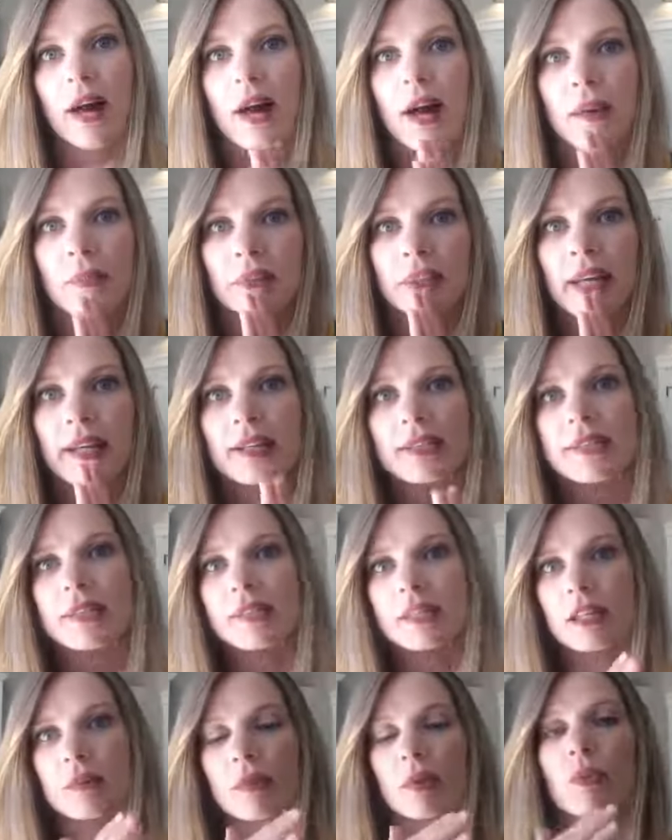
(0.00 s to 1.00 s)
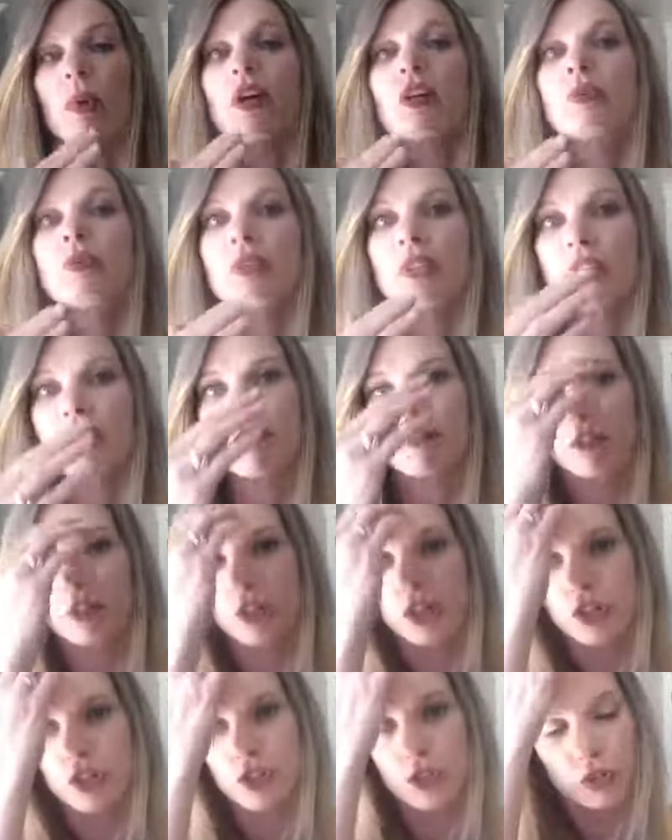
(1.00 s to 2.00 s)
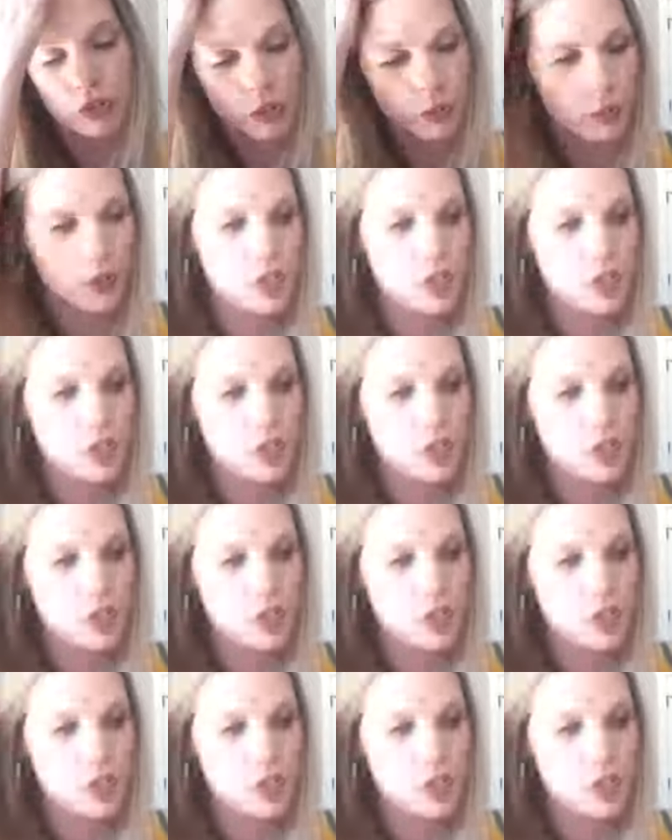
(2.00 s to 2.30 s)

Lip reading: Legacy is going to be what you leave for your children,